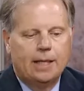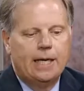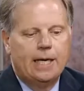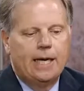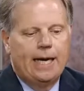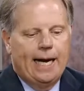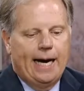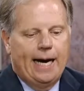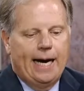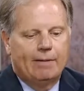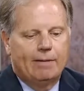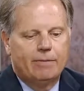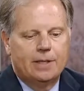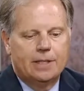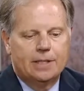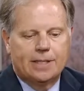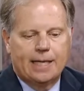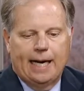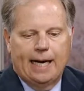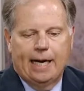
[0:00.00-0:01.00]
Every
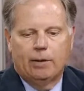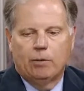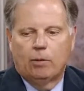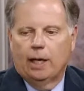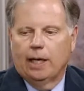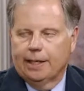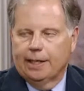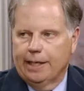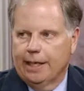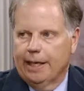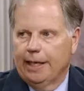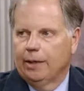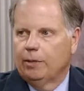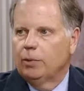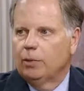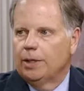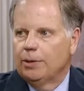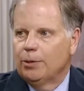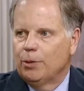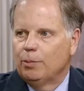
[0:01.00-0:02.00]
side, again,
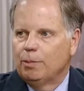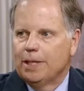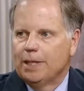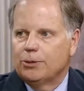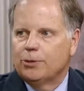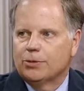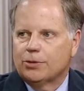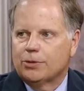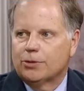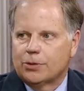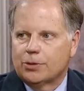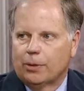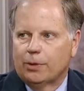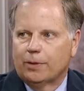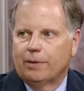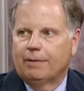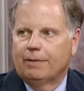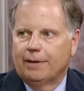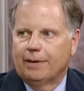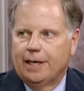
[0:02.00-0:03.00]
when you mention certain
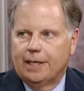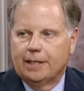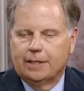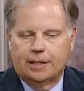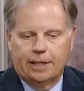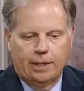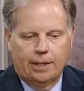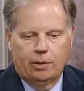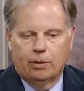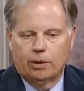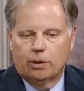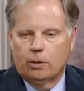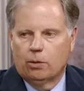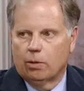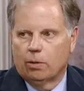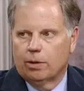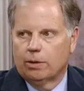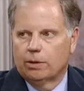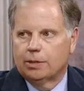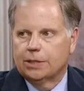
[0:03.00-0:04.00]
things, they go to
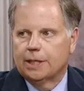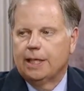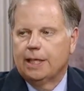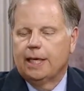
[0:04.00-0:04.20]
corners,